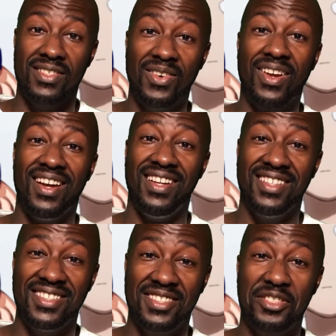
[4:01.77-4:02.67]
Okay,
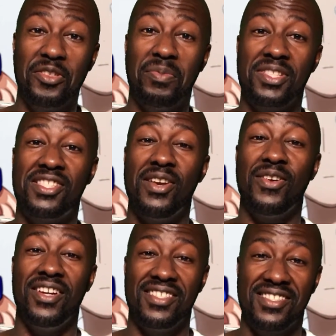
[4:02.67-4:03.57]
super
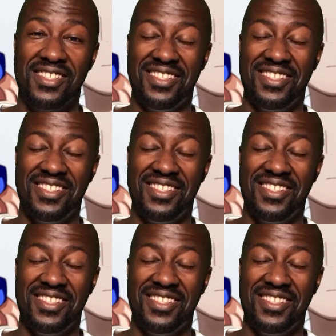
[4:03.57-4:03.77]
serious."